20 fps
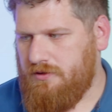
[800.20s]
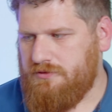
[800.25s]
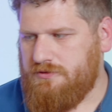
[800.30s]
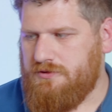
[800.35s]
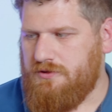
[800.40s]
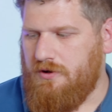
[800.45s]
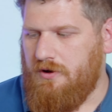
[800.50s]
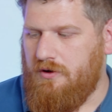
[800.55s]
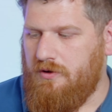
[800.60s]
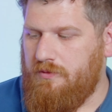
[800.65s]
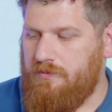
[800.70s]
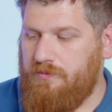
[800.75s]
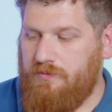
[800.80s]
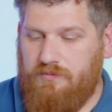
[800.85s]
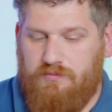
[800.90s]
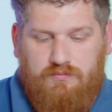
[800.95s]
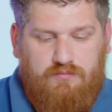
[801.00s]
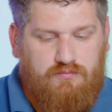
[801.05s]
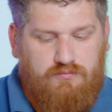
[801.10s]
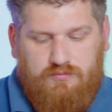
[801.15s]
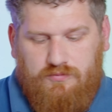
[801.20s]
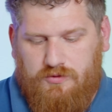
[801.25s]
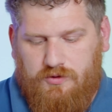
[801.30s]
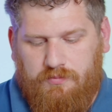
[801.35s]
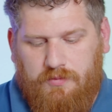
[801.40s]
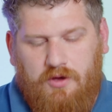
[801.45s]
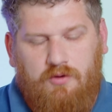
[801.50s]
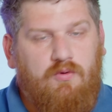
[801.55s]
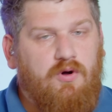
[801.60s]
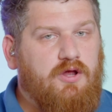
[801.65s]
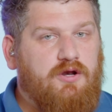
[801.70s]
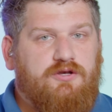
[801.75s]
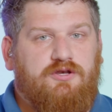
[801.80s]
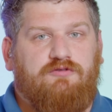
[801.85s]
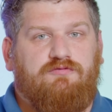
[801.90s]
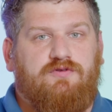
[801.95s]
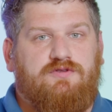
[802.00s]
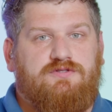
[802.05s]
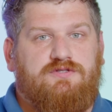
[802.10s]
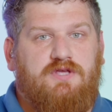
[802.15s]
And so you may want a
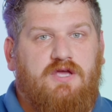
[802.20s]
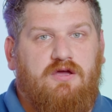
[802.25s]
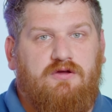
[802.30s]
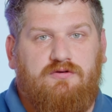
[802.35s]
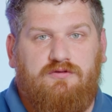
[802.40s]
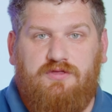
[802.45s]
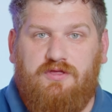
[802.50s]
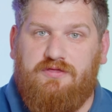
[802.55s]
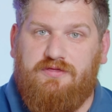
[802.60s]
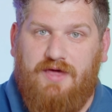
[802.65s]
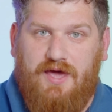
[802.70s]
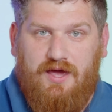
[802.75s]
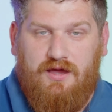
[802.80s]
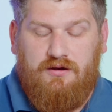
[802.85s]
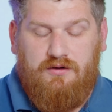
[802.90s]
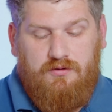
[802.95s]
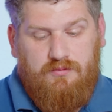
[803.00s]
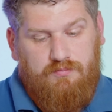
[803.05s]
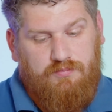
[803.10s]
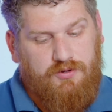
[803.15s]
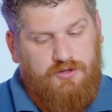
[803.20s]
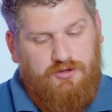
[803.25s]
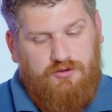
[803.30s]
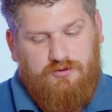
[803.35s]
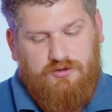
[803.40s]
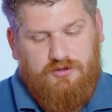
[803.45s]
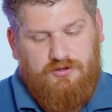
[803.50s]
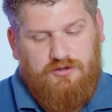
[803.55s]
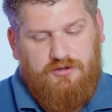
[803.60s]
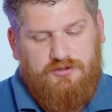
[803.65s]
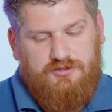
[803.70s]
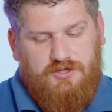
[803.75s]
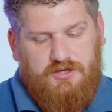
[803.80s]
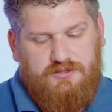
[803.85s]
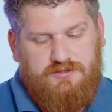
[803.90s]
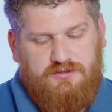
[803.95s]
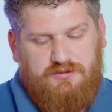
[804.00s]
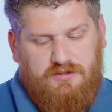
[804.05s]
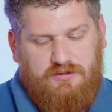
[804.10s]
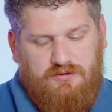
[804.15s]
different sound than that, but you can
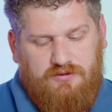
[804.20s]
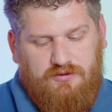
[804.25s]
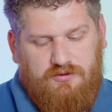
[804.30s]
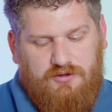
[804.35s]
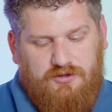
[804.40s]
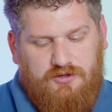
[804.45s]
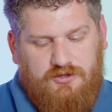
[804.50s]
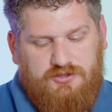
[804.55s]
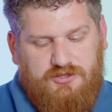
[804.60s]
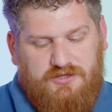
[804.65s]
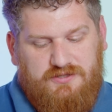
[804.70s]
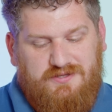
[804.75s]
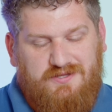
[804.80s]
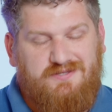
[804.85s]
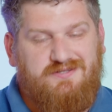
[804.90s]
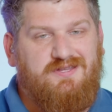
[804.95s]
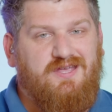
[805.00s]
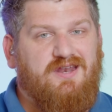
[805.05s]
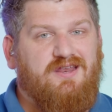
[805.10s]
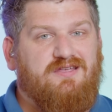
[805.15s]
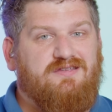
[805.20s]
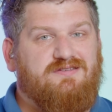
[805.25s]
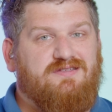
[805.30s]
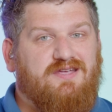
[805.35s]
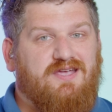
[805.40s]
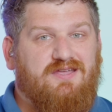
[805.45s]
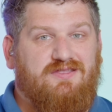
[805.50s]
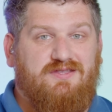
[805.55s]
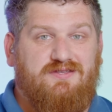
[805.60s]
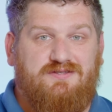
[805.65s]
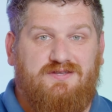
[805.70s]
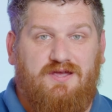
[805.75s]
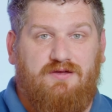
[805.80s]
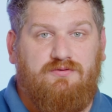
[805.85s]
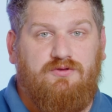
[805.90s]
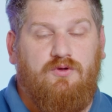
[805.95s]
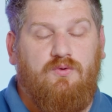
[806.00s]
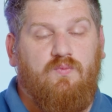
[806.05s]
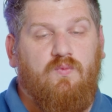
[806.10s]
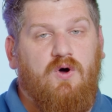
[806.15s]
adjust the settings to get the
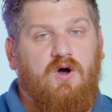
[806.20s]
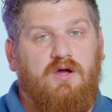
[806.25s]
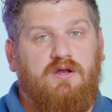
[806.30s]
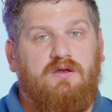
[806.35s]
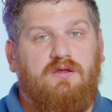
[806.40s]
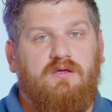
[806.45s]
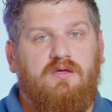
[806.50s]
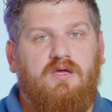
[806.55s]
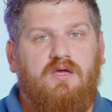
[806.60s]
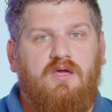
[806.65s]
sound you want.